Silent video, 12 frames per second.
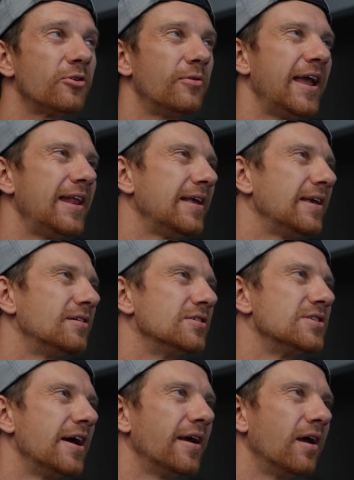creating here
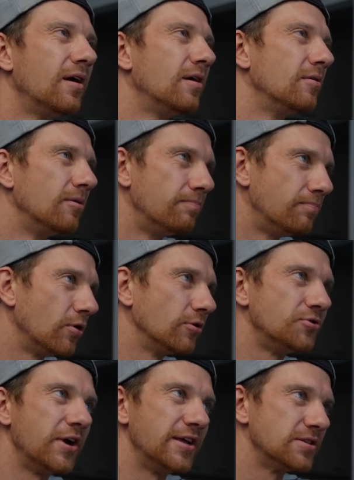is like
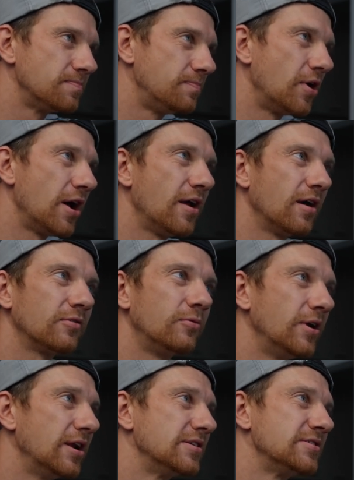portraits, product,
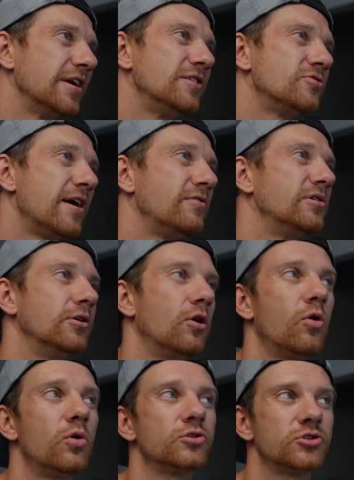real estate, travel, and
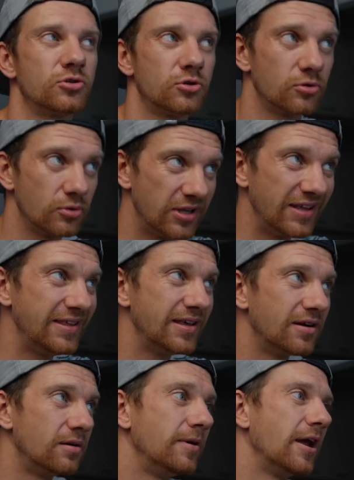also the
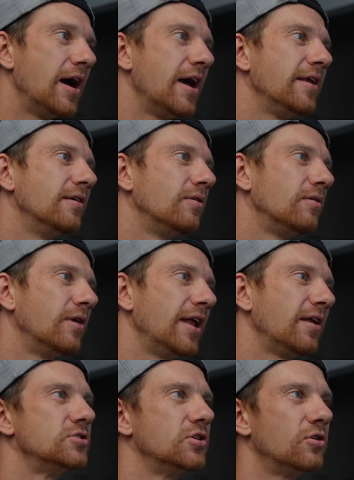year behind,
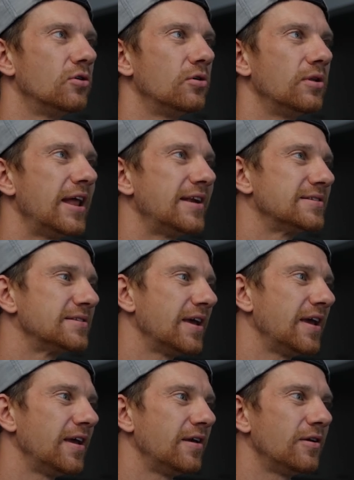right? So let's
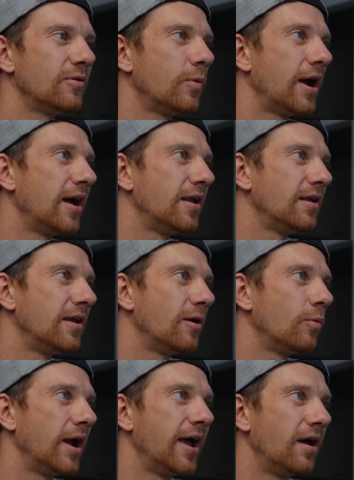say, where did I
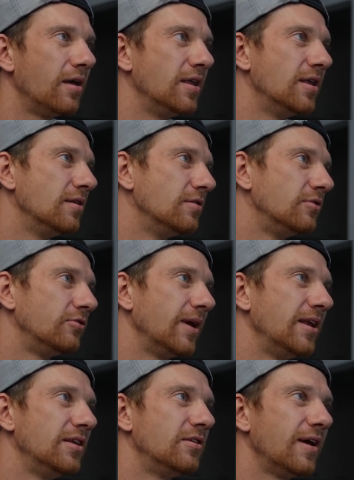wear in
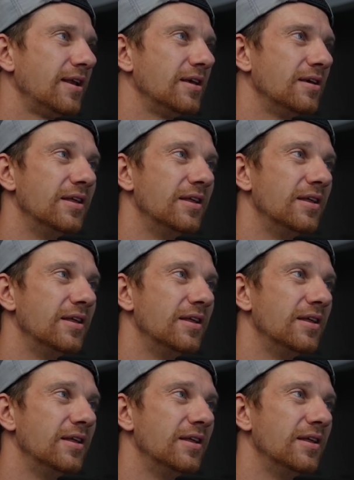2020?